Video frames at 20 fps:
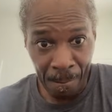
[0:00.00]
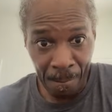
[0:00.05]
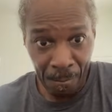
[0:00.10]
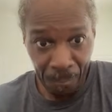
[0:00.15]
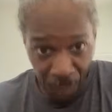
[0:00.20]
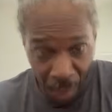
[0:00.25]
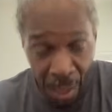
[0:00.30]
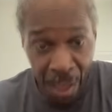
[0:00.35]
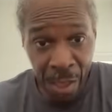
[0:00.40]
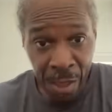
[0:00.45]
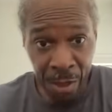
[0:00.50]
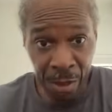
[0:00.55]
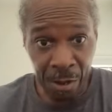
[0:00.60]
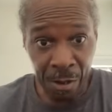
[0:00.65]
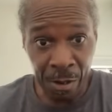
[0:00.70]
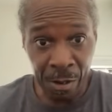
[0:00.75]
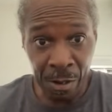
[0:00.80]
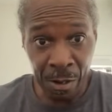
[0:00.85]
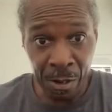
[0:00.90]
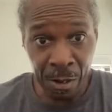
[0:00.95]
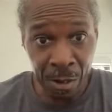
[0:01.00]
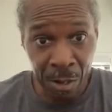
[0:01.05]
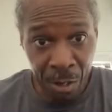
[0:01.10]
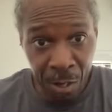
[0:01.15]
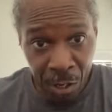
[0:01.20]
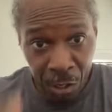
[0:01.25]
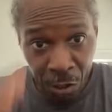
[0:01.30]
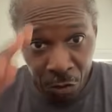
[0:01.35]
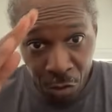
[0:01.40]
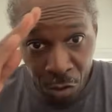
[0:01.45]
Yeah.
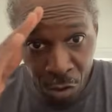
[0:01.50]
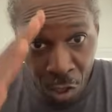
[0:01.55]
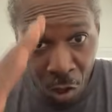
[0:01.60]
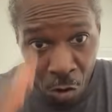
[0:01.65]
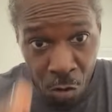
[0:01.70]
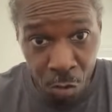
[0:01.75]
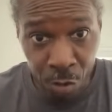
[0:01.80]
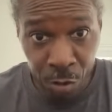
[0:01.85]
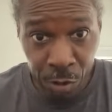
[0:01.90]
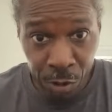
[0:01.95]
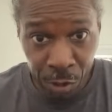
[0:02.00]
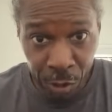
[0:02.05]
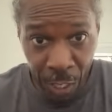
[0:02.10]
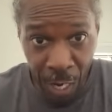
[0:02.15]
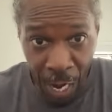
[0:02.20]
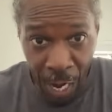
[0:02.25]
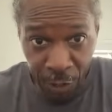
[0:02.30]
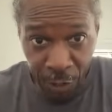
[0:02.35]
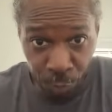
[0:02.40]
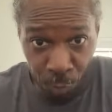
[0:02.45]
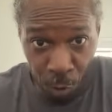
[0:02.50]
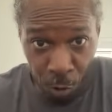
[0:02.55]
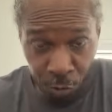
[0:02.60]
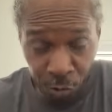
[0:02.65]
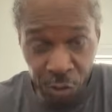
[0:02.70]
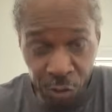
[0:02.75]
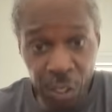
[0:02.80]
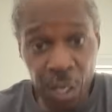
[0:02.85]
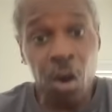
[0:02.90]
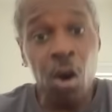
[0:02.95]
Salute. Cosmo
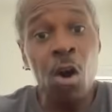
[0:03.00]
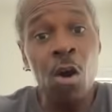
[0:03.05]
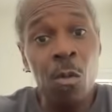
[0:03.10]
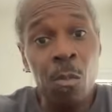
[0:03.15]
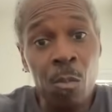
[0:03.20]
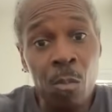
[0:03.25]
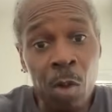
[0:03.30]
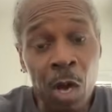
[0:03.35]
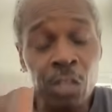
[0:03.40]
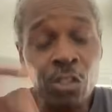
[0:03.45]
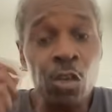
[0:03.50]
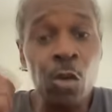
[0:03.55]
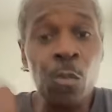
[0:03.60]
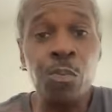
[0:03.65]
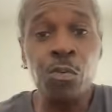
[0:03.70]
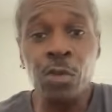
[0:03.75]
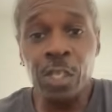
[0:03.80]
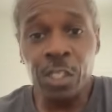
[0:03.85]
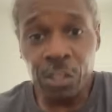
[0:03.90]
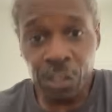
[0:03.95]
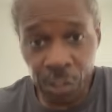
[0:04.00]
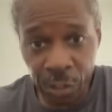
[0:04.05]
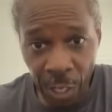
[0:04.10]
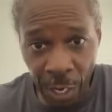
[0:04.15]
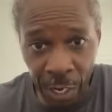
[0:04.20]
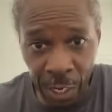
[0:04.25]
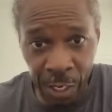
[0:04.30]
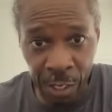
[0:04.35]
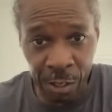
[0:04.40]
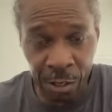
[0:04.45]
Shield. Much
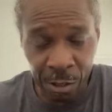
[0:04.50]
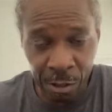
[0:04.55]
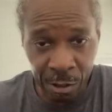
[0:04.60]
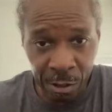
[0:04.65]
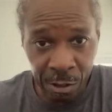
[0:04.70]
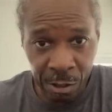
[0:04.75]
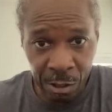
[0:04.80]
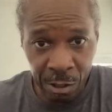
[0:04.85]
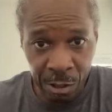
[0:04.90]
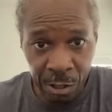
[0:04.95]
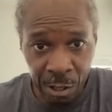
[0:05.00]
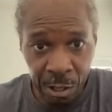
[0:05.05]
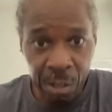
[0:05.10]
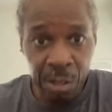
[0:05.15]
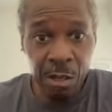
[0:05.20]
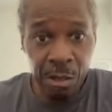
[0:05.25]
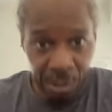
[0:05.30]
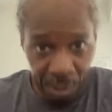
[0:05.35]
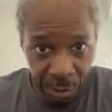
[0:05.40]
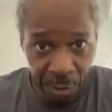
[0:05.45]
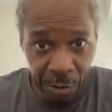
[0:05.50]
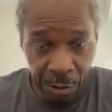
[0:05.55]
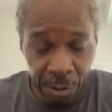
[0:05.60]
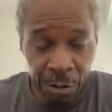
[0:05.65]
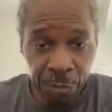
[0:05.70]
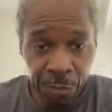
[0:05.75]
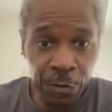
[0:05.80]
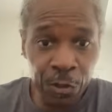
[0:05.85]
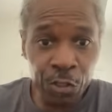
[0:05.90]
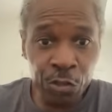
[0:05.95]
appreciated
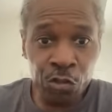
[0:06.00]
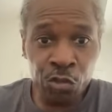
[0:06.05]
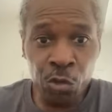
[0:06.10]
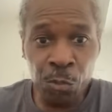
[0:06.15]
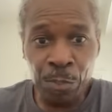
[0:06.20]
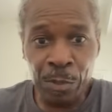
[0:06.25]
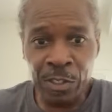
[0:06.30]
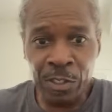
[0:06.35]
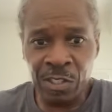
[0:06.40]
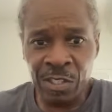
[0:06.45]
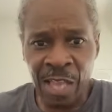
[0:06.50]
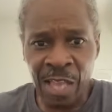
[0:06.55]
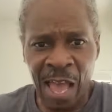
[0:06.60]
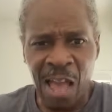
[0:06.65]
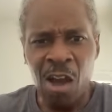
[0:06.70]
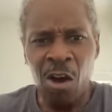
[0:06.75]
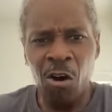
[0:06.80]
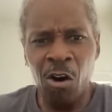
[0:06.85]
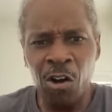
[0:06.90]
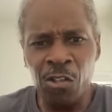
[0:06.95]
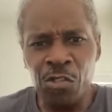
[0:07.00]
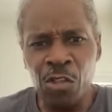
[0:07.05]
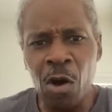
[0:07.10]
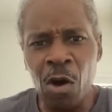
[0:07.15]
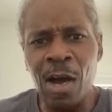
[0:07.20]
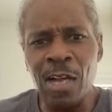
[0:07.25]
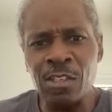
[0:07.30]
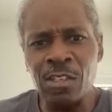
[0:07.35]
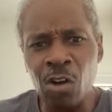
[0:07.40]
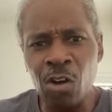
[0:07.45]
for the super chat. Although
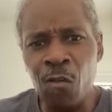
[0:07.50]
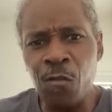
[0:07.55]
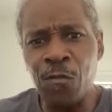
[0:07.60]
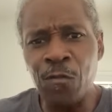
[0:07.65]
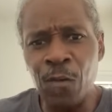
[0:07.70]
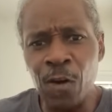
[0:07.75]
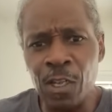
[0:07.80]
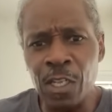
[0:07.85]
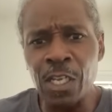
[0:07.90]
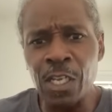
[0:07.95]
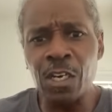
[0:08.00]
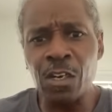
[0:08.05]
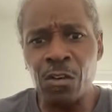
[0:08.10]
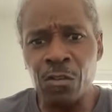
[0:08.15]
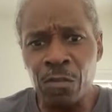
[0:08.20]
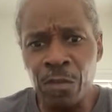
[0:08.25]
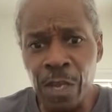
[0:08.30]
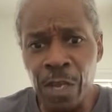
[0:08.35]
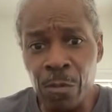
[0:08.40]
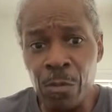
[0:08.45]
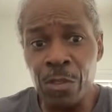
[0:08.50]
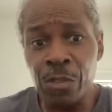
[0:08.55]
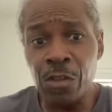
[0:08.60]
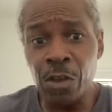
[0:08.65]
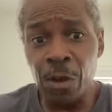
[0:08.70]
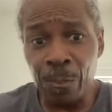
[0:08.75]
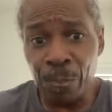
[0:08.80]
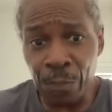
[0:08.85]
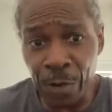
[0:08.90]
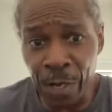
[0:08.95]
I don't fully agree with
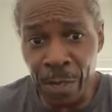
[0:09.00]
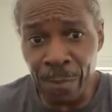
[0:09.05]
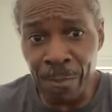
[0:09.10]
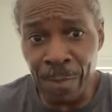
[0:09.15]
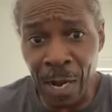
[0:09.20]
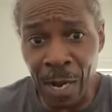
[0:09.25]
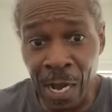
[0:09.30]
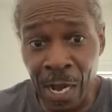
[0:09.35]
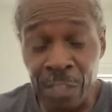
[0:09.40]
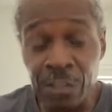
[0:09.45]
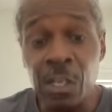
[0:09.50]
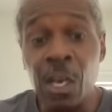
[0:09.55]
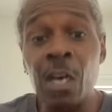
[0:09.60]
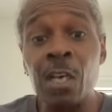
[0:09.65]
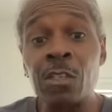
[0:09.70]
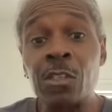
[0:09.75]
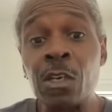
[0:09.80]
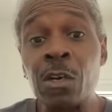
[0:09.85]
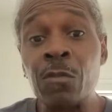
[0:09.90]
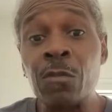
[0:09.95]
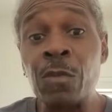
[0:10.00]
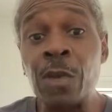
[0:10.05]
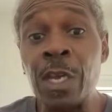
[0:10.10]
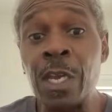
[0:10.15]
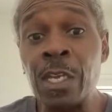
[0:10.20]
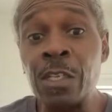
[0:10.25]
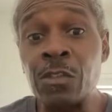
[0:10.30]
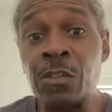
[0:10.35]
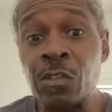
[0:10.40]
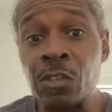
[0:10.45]
your premise, your
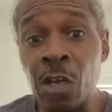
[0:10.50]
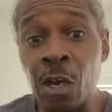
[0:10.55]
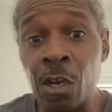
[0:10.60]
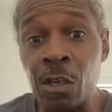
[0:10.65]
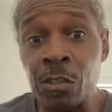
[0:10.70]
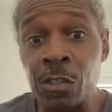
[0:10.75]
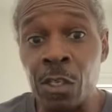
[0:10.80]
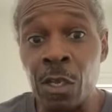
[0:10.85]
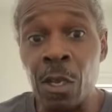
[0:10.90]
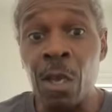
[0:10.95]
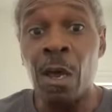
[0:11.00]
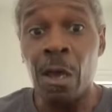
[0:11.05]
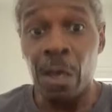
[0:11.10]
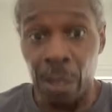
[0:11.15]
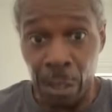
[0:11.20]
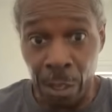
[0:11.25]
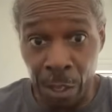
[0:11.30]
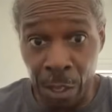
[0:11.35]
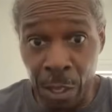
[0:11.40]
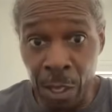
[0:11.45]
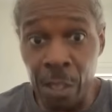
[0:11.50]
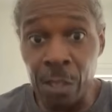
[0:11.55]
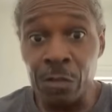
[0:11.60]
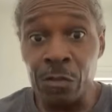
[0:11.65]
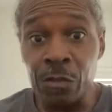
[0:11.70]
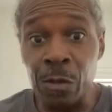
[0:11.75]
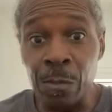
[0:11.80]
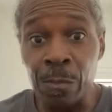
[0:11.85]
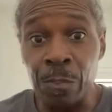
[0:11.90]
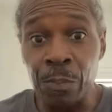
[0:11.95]
research
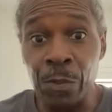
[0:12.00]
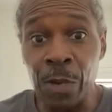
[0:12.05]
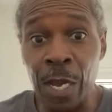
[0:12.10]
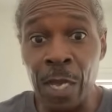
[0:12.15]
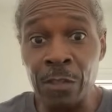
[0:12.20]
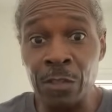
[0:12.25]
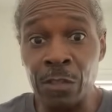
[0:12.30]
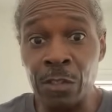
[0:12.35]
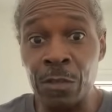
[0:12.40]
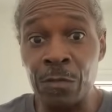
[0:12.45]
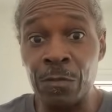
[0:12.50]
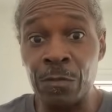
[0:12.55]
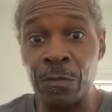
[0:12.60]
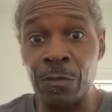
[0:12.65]
is impressive.